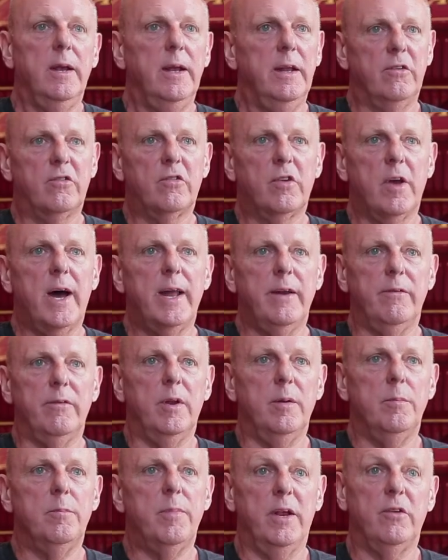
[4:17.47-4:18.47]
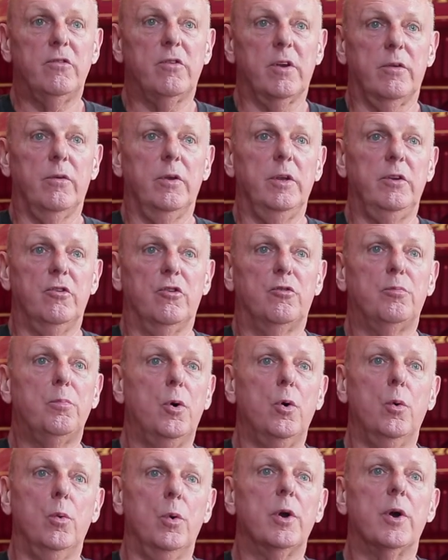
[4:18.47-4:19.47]
inside of it and basically just
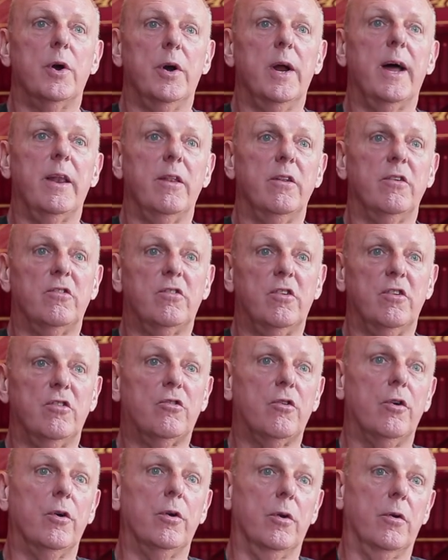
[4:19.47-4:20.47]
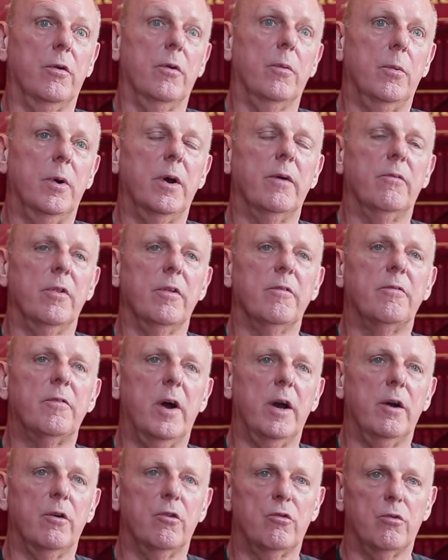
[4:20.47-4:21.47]
pull water out of the cistern or whatever the
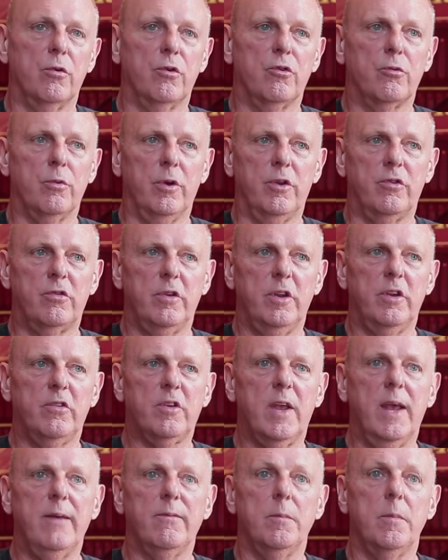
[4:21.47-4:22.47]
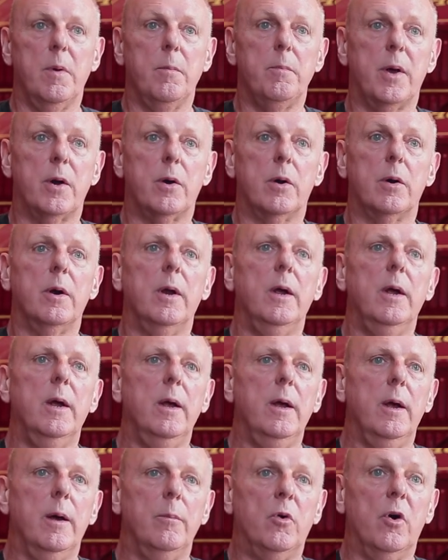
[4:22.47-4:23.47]
fire source was. So this gave them a better,
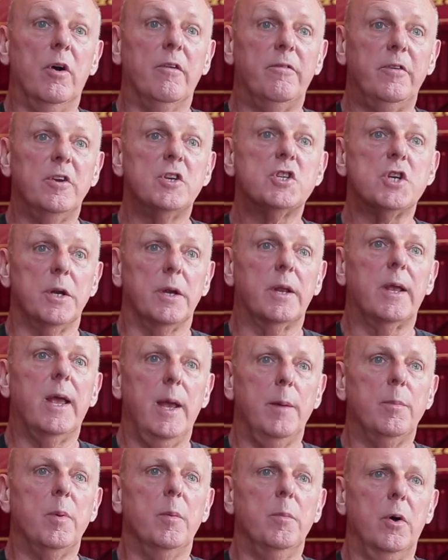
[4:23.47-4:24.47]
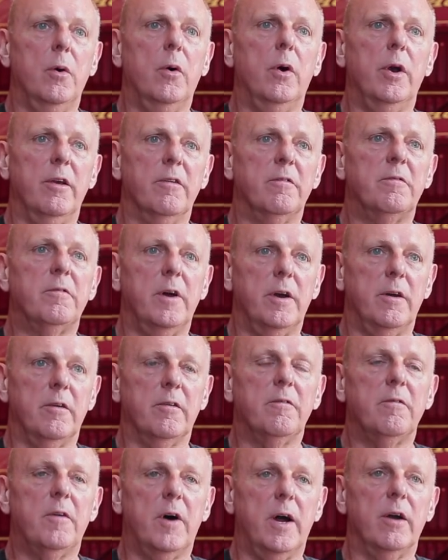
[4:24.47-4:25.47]
more efficient capability of
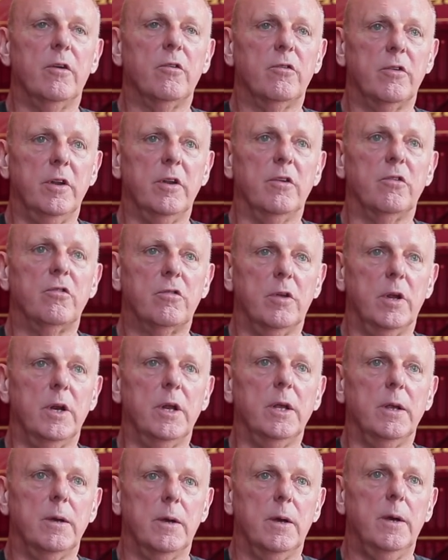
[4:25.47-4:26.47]
fighting fires in the city.